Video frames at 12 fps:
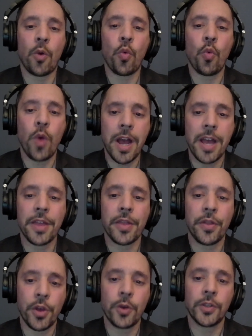what
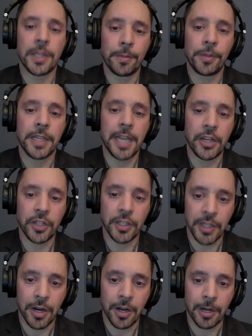those implications
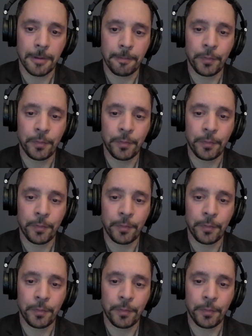are.